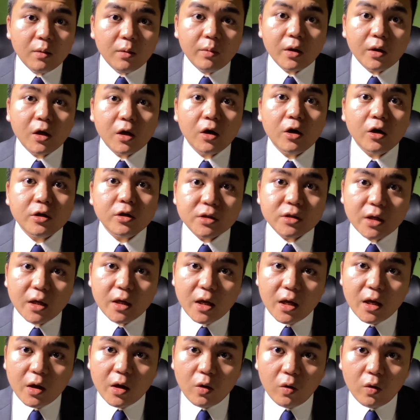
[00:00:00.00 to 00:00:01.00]
because
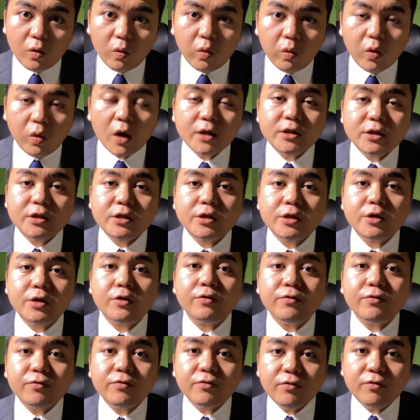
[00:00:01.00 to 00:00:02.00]
once you
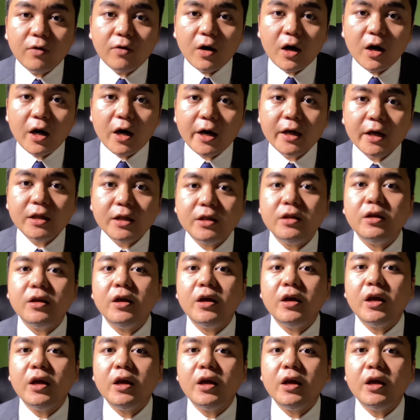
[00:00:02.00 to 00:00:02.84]
find